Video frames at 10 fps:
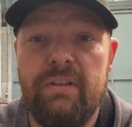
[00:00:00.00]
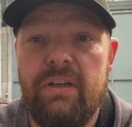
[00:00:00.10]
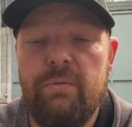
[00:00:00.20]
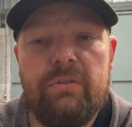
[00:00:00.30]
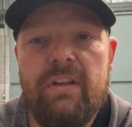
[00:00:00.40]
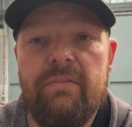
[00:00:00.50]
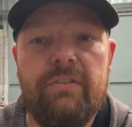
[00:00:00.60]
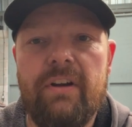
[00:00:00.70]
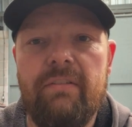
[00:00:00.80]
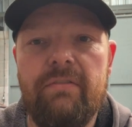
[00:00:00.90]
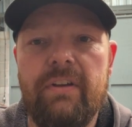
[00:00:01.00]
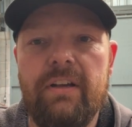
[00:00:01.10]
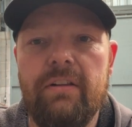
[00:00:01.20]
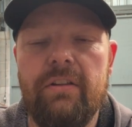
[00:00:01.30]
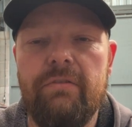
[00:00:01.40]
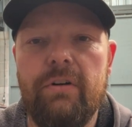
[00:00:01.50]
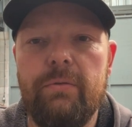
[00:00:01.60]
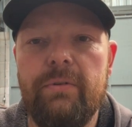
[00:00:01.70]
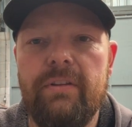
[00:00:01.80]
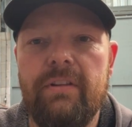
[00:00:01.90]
I would never drive a vehicle on the road with